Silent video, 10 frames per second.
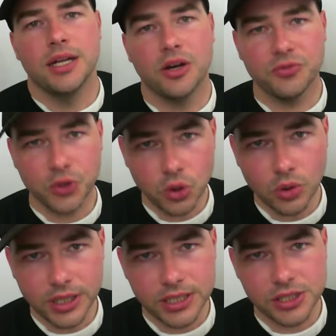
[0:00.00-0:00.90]
Now, fuel
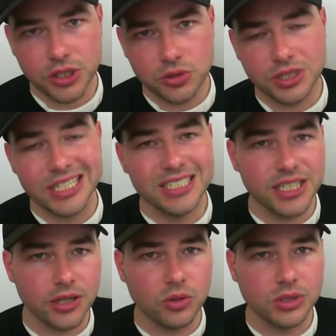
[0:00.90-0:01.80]
is used in
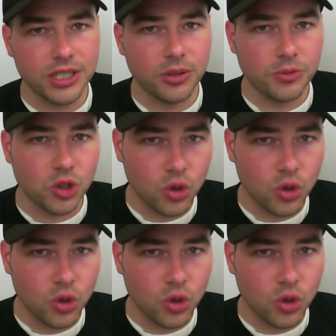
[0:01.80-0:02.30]
general to help